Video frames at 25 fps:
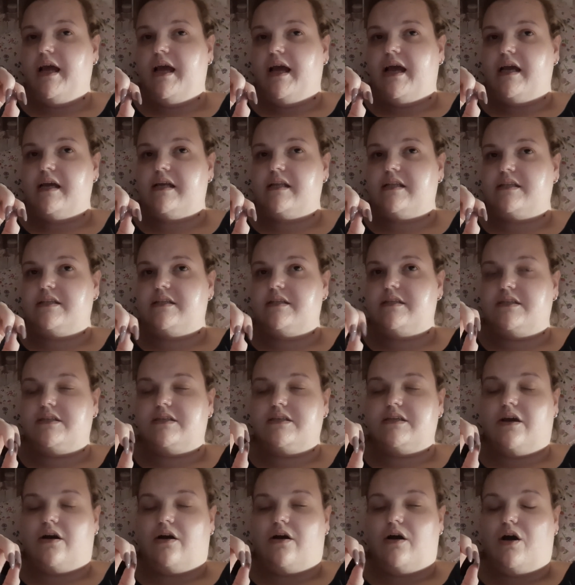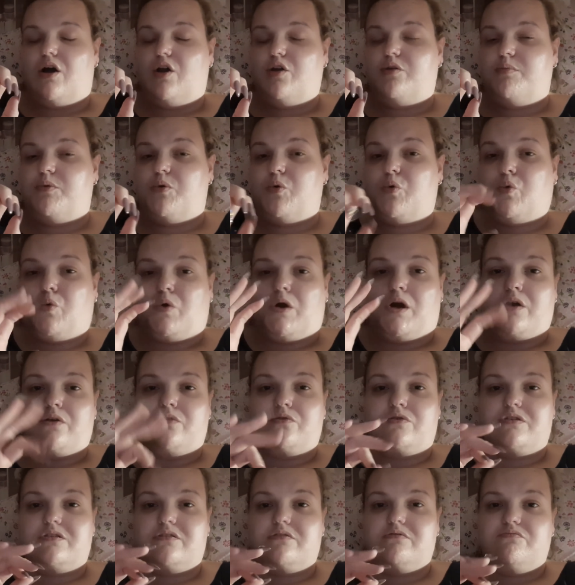and I hope all
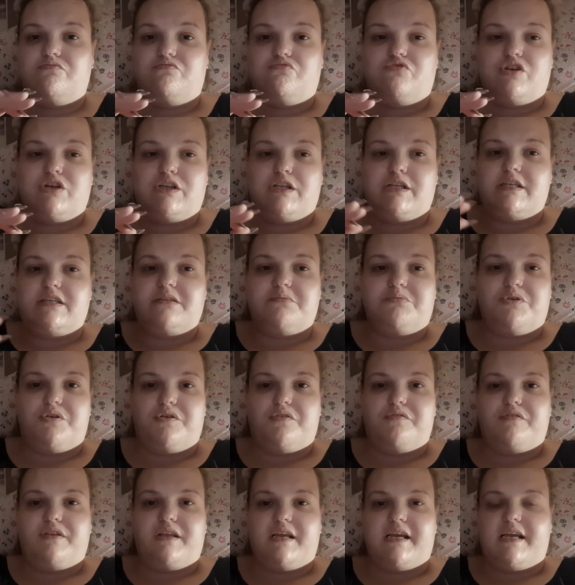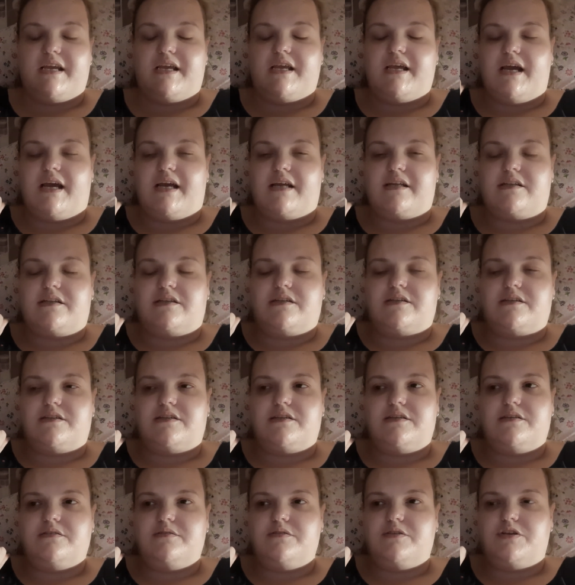goes really smoothly and
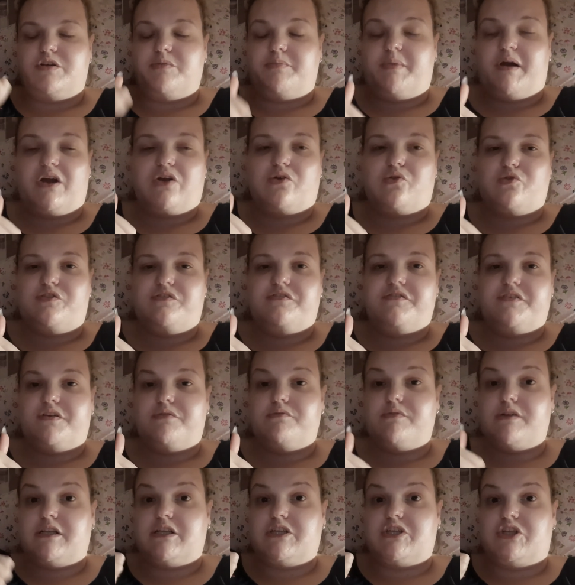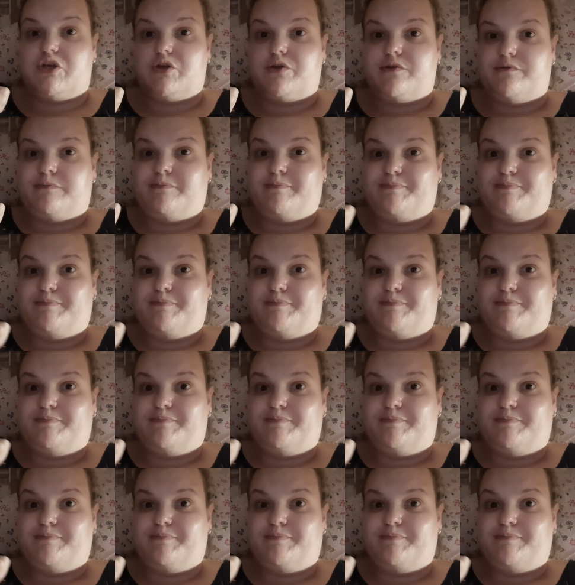you're back on your feet really soon.